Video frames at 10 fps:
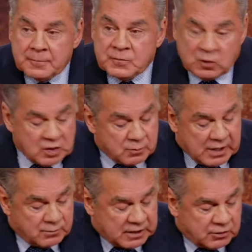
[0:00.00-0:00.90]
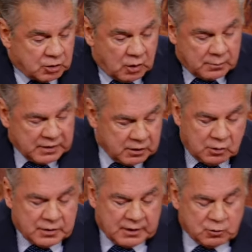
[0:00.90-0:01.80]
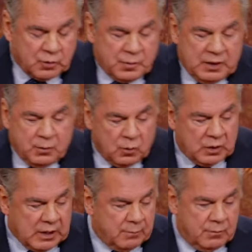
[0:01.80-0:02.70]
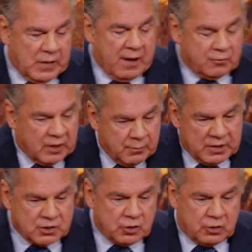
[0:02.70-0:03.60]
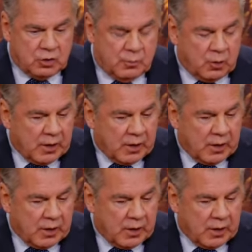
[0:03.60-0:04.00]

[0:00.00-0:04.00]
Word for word: So sometimes they show up and they do things with people when I'm after I minister to them,